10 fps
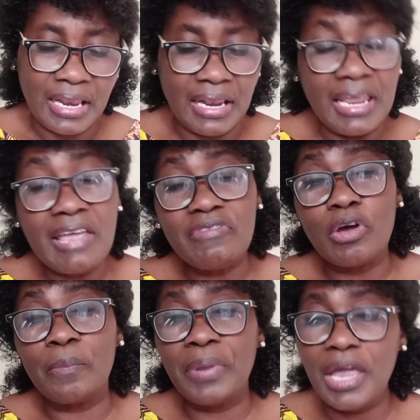leave
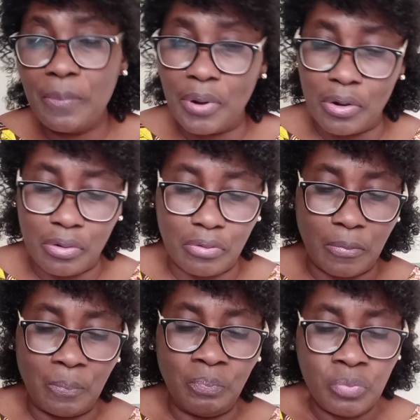your
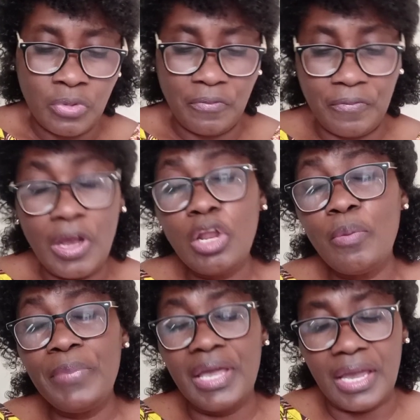people, follow
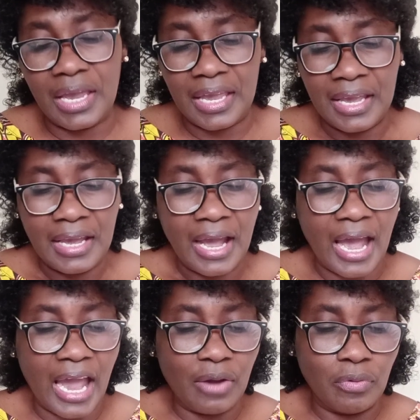me.
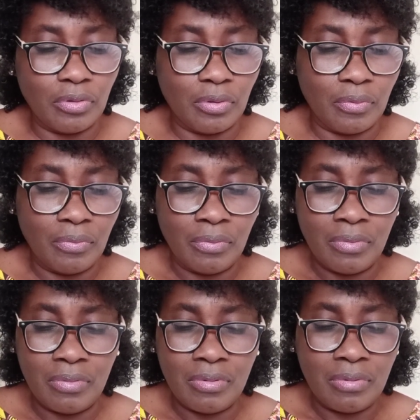I will
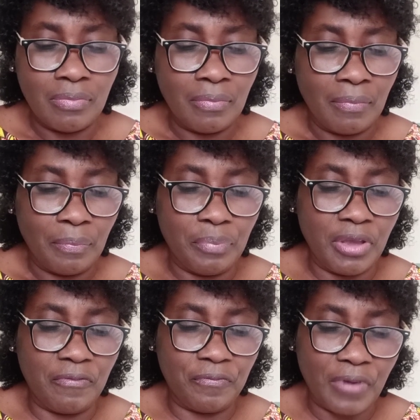
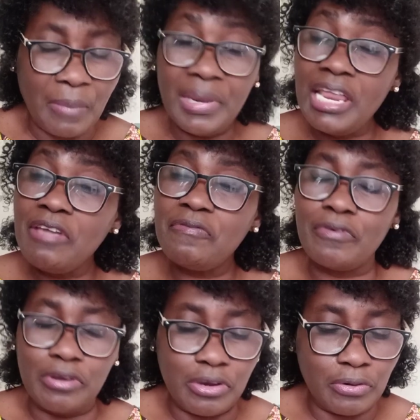be family
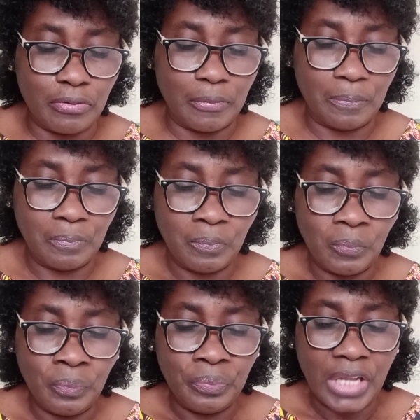for you,
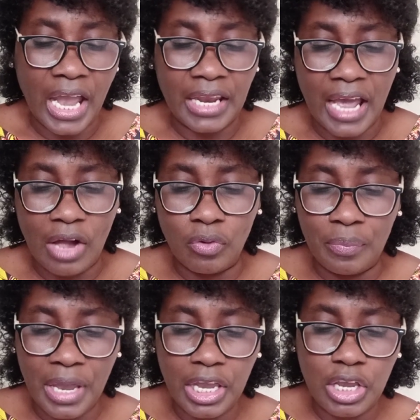and I will
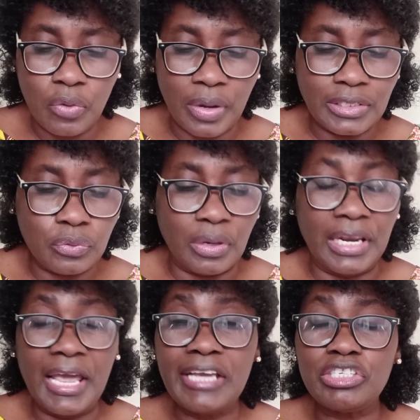make you into a
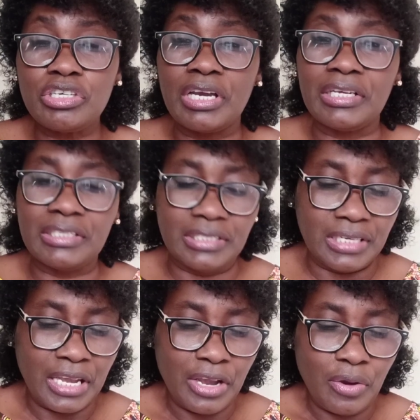
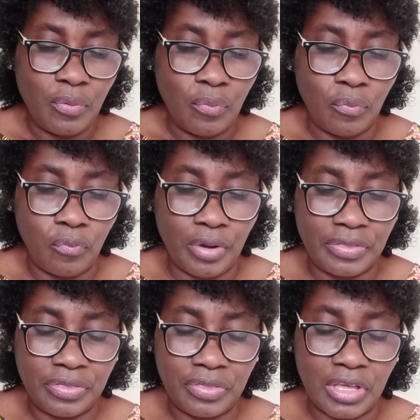nation
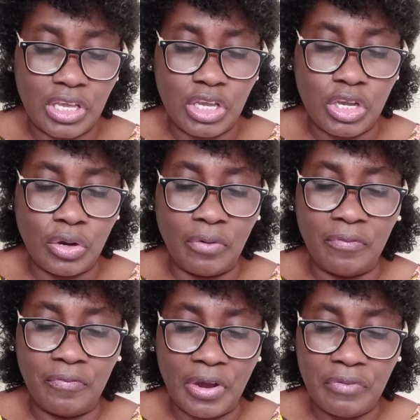with your
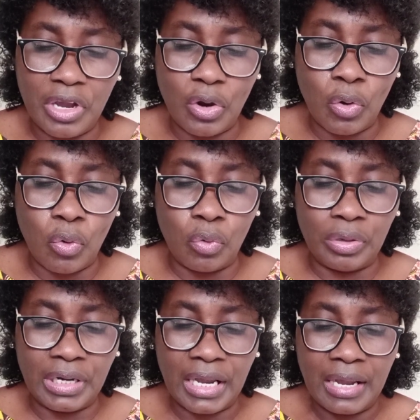very
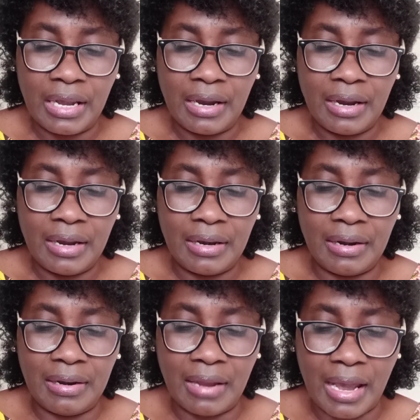own
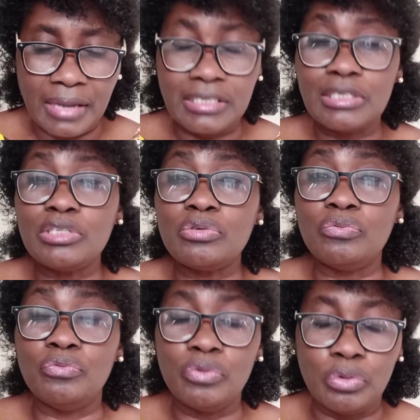land to
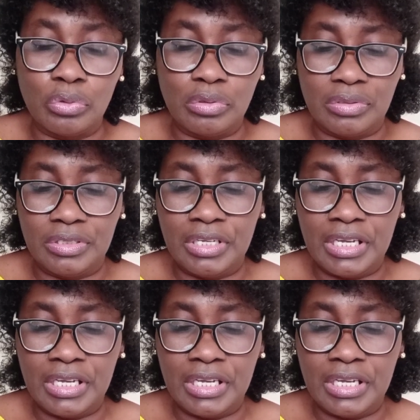rule.